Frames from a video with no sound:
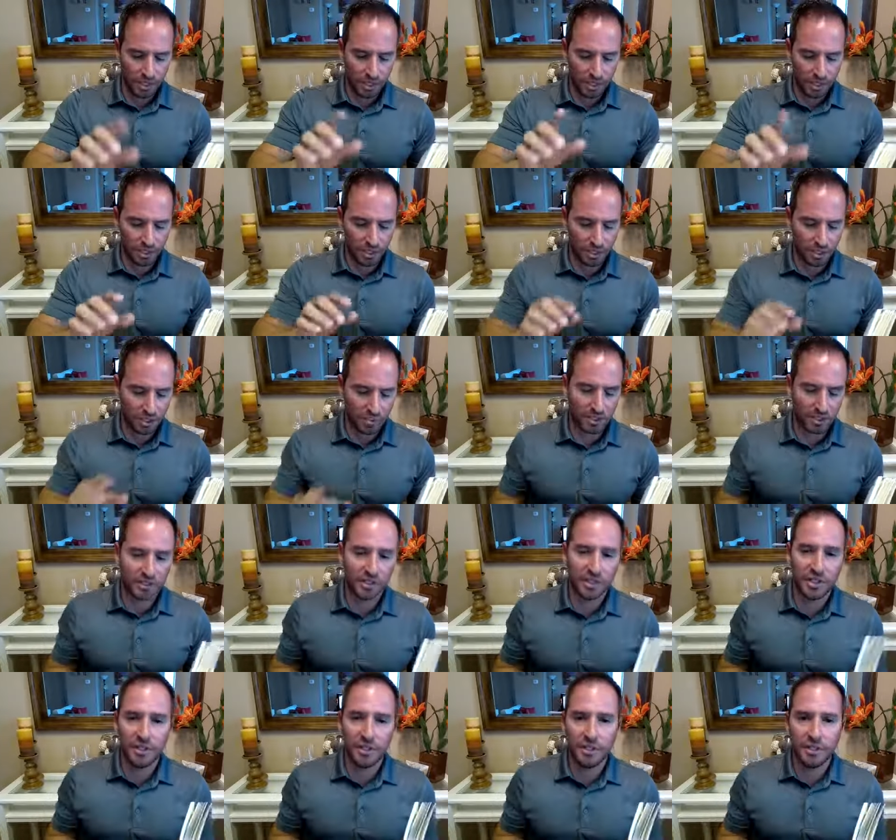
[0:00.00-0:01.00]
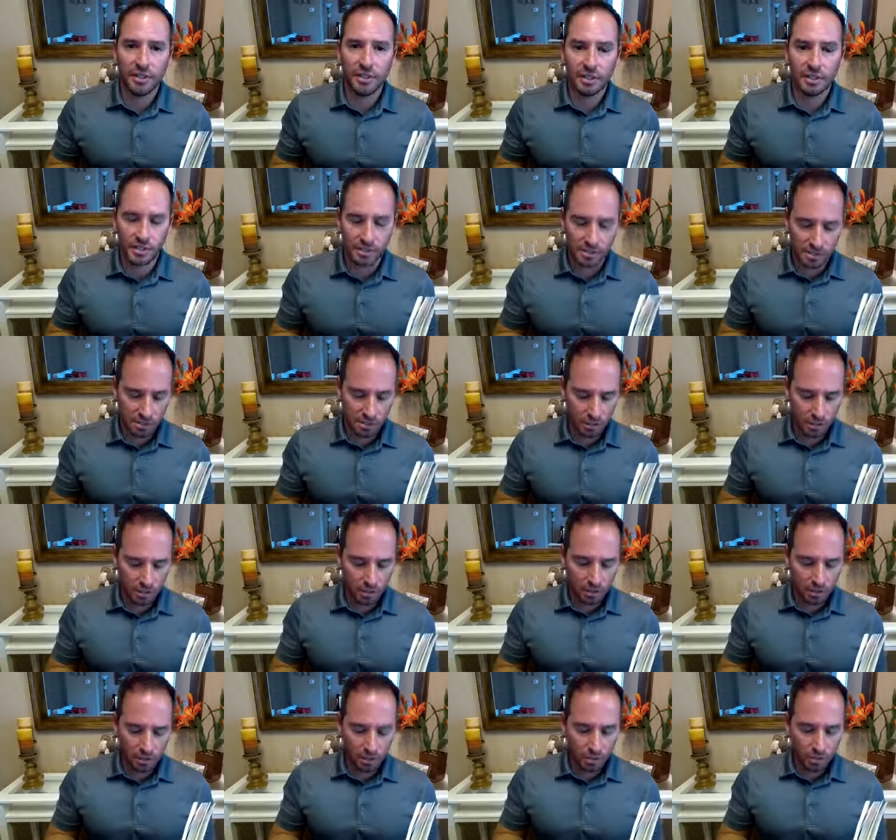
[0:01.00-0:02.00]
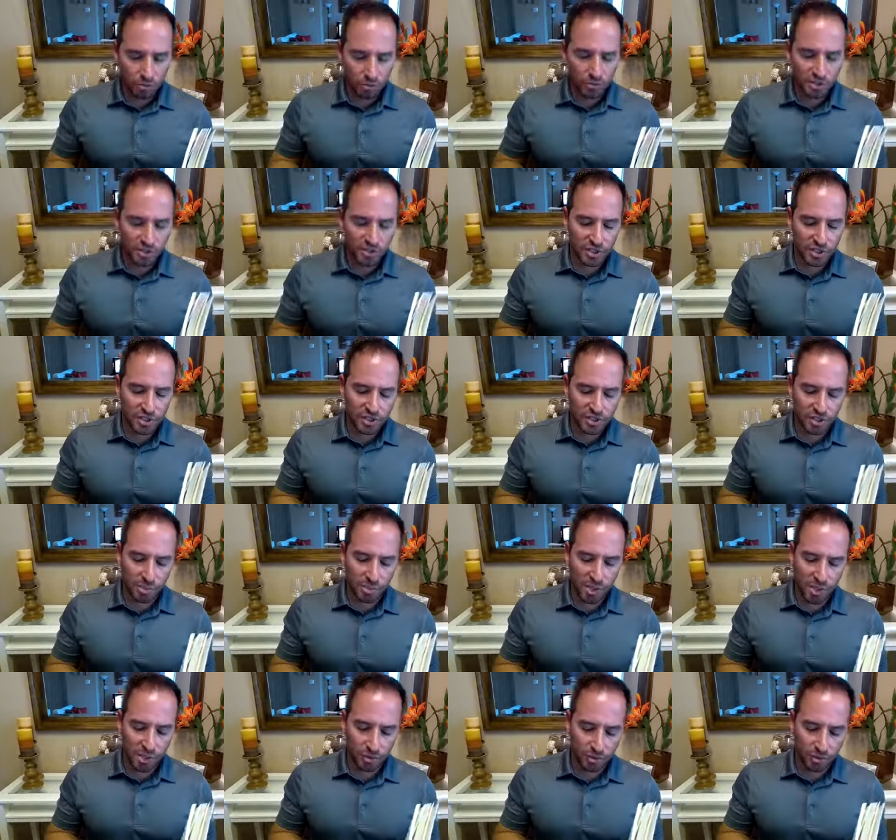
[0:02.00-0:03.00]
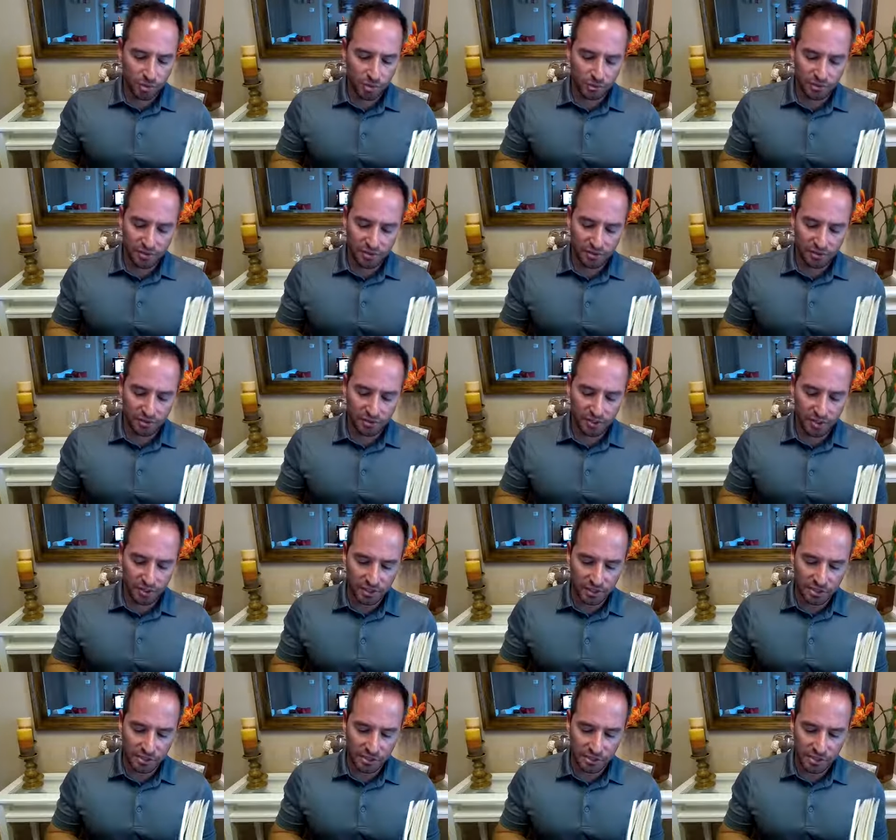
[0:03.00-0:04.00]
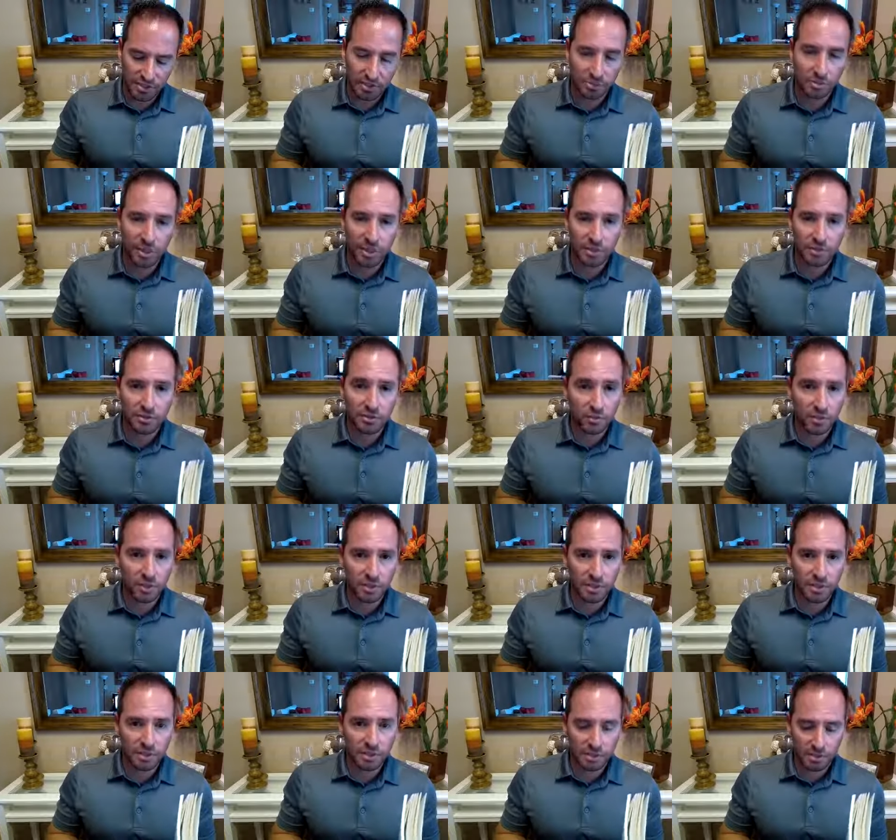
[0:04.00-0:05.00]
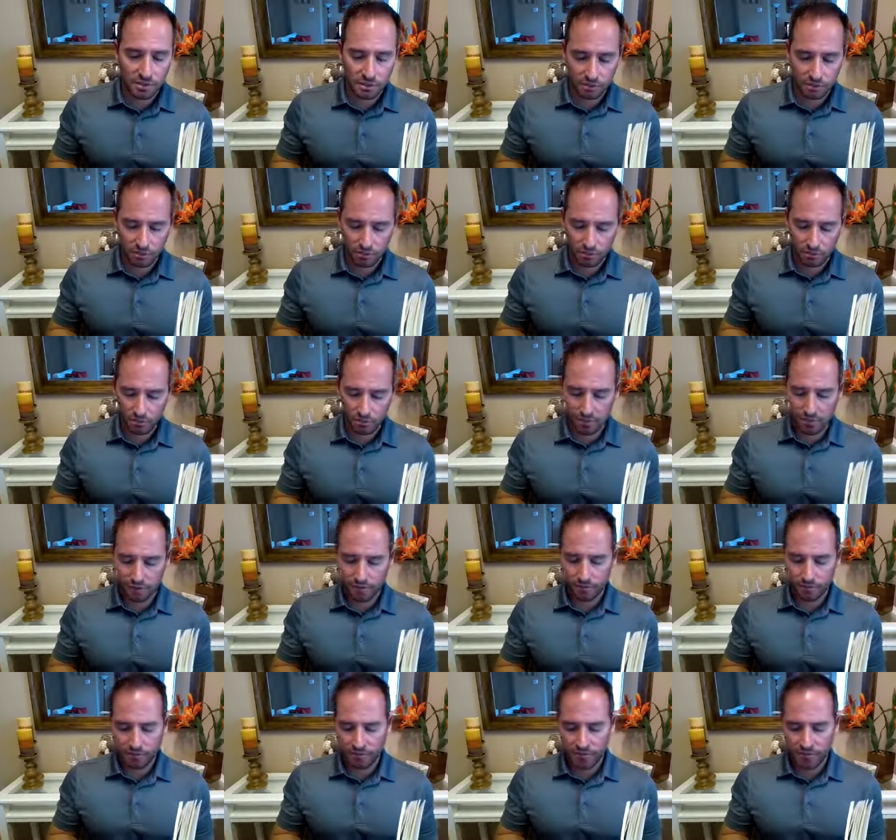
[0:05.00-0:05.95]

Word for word: And the commentary is we judge the power of an intelligence by its works, right?